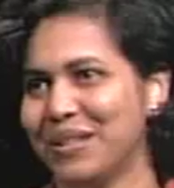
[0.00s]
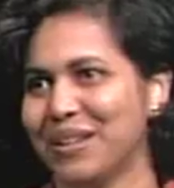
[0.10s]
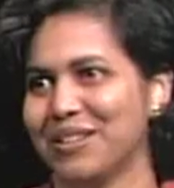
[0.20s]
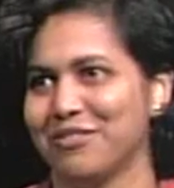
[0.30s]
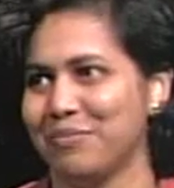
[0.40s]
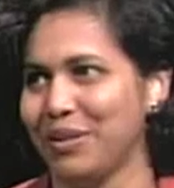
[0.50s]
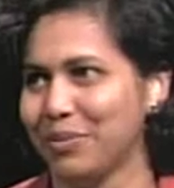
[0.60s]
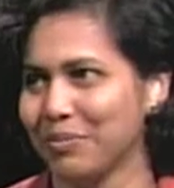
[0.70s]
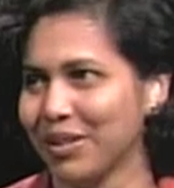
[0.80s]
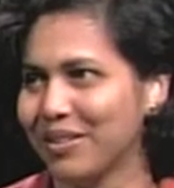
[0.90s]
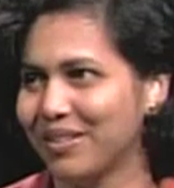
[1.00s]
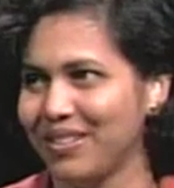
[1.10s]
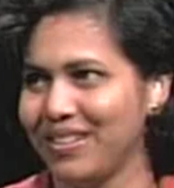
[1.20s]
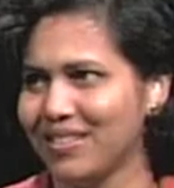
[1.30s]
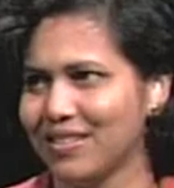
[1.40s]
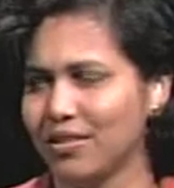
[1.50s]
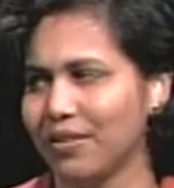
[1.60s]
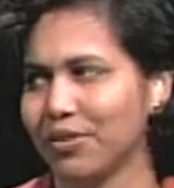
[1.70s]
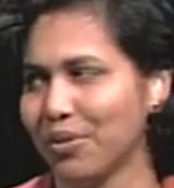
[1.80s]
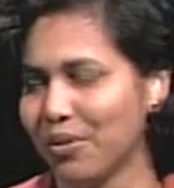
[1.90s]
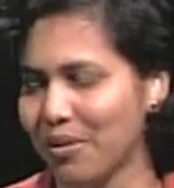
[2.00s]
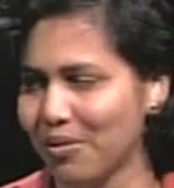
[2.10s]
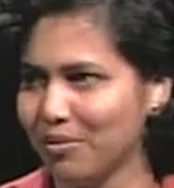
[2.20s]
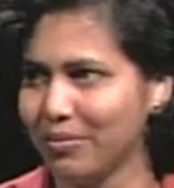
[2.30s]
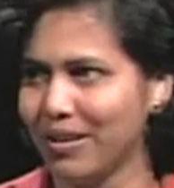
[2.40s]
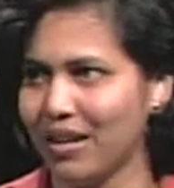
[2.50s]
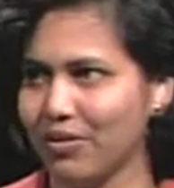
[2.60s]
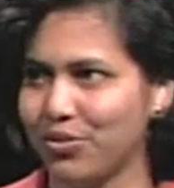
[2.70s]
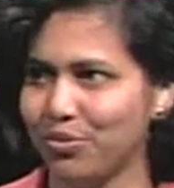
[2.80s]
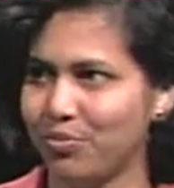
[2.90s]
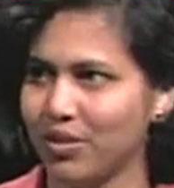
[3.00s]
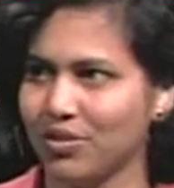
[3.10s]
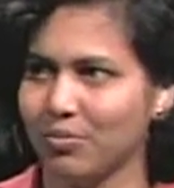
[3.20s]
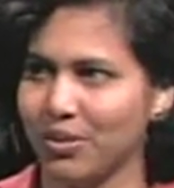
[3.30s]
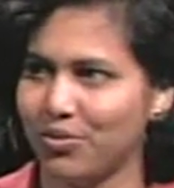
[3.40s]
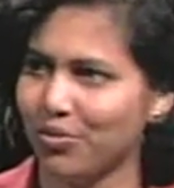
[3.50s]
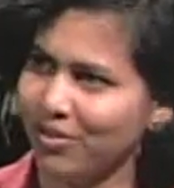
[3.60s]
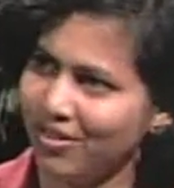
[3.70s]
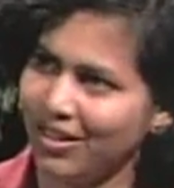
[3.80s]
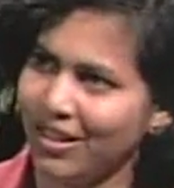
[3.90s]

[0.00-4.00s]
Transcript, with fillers: love being with my colleagues and never go home and have a toothbrush in my drawer.